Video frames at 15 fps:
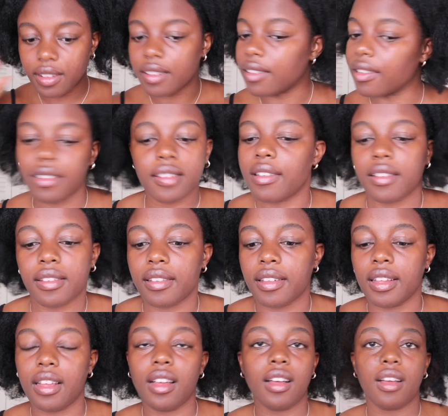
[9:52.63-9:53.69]
great way
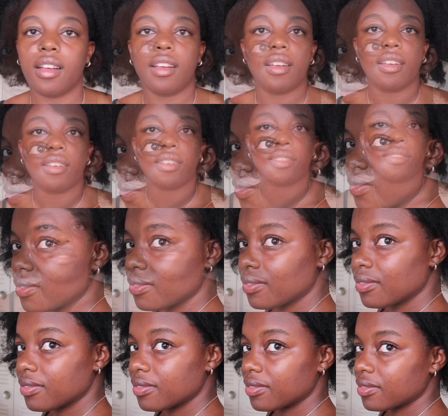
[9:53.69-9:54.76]
to prepare your
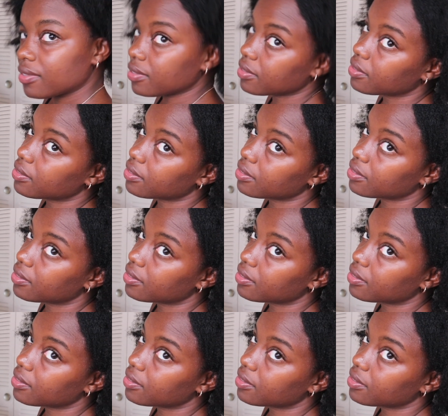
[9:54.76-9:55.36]
hair for